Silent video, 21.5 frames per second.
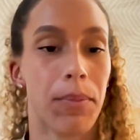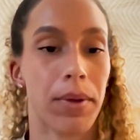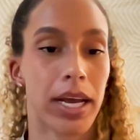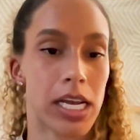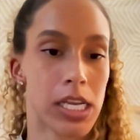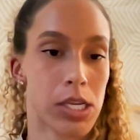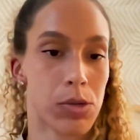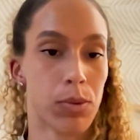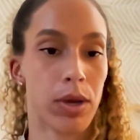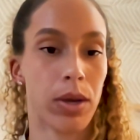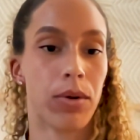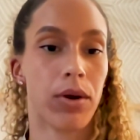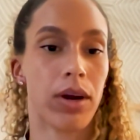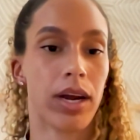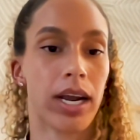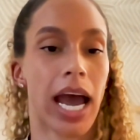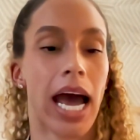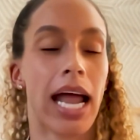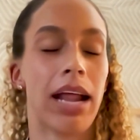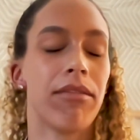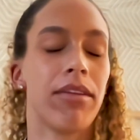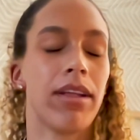because we were
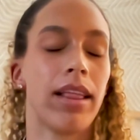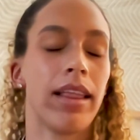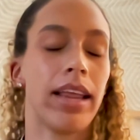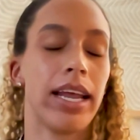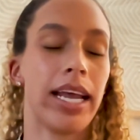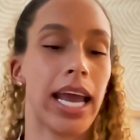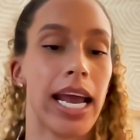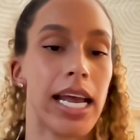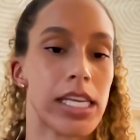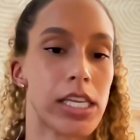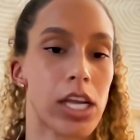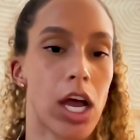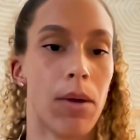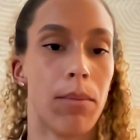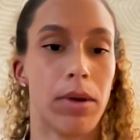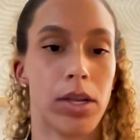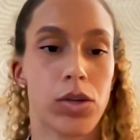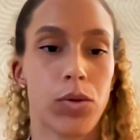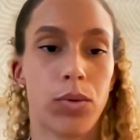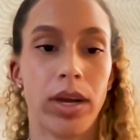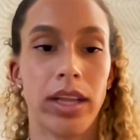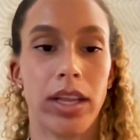kind of the liaison
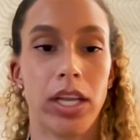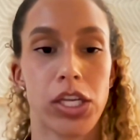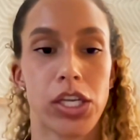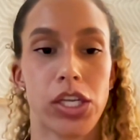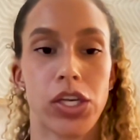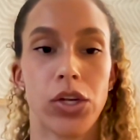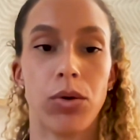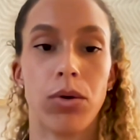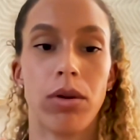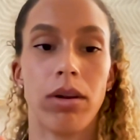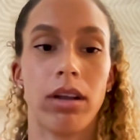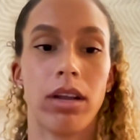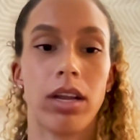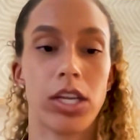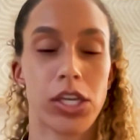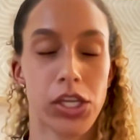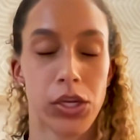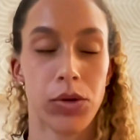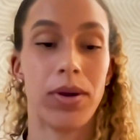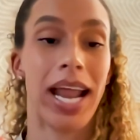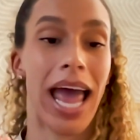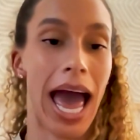between the
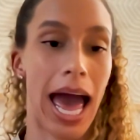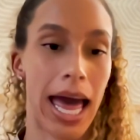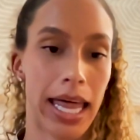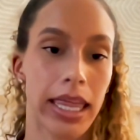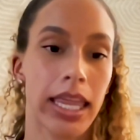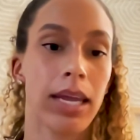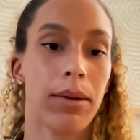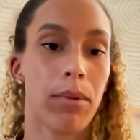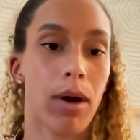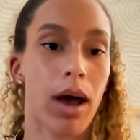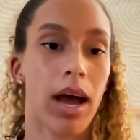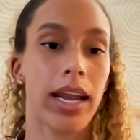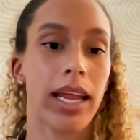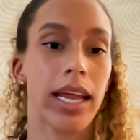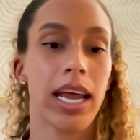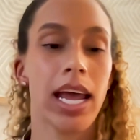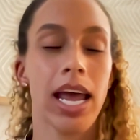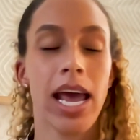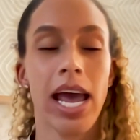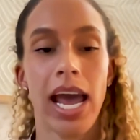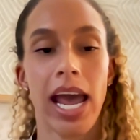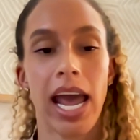student athlete body
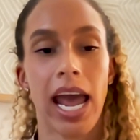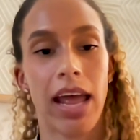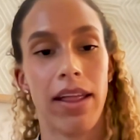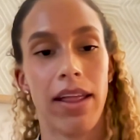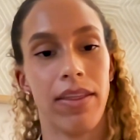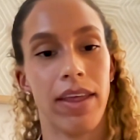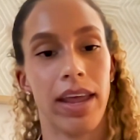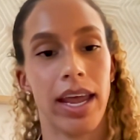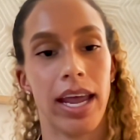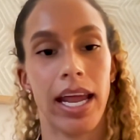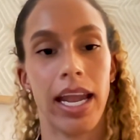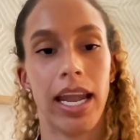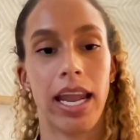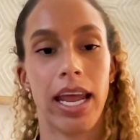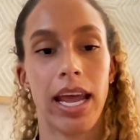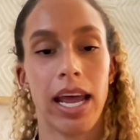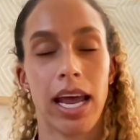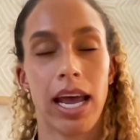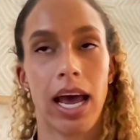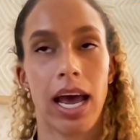and then